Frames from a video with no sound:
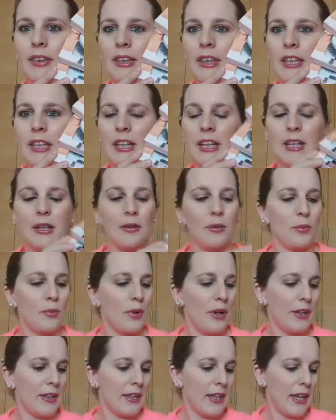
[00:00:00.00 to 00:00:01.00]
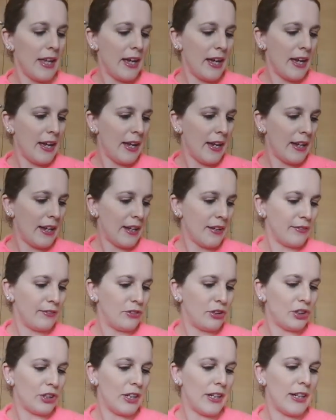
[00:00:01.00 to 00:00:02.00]
the one that I have
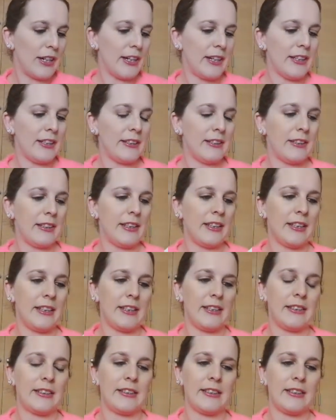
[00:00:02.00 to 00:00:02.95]
tried is